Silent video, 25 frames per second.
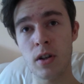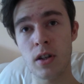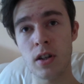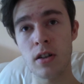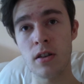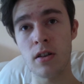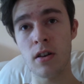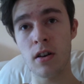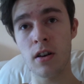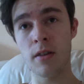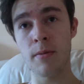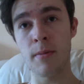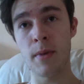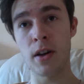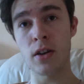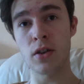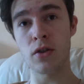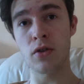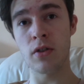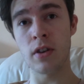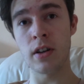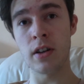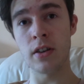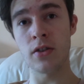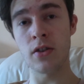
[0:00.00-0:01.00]
watching
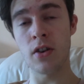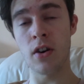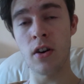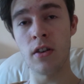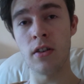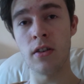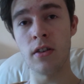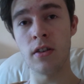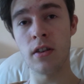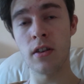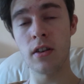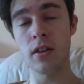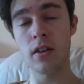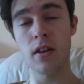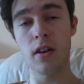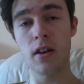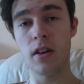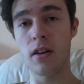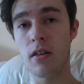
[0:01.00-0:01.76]
documentaries on